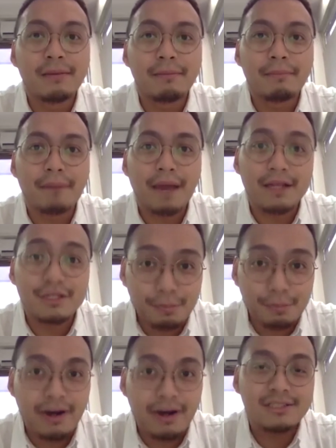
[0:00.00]
And
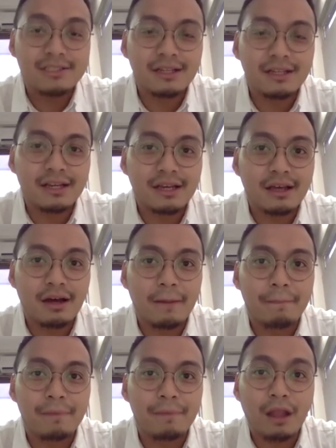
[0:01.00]
surprisingly,
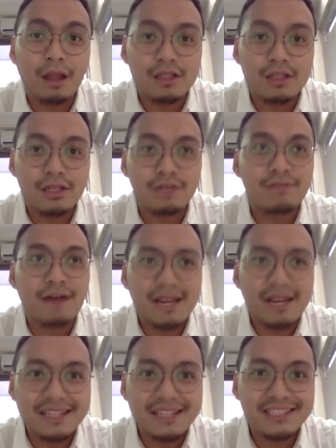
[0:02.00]
lots of
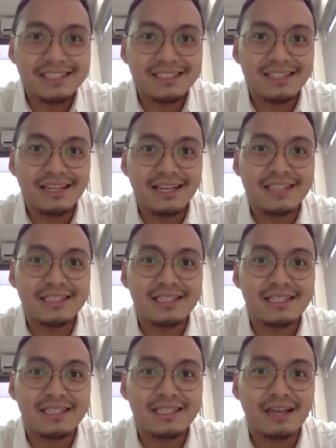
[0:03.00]
ideas it's
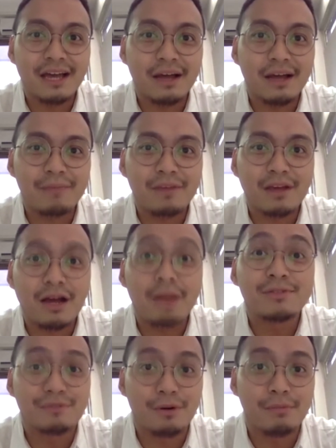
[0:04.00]
comes
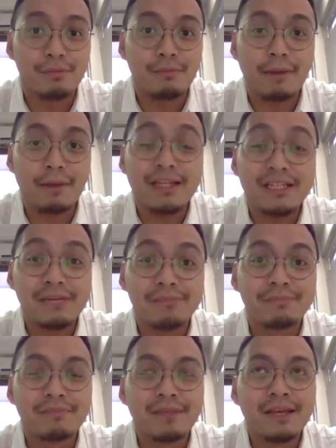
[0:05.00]
from my team.
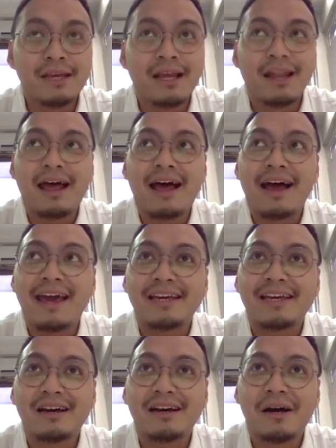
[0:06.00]
Like
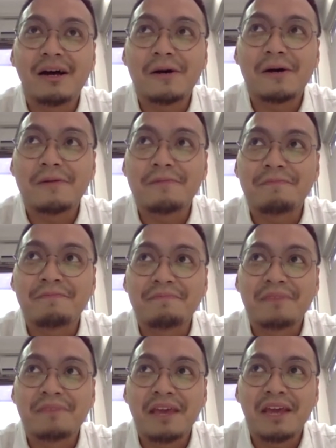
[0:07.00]

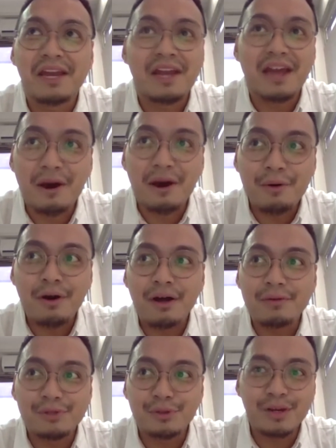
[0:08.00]
now
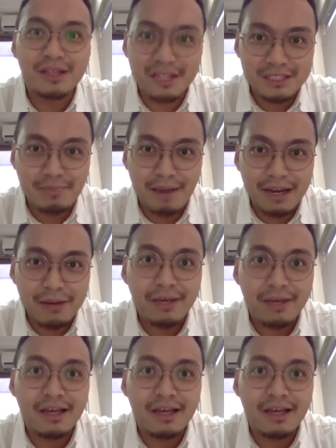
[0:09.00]
during this pandemic,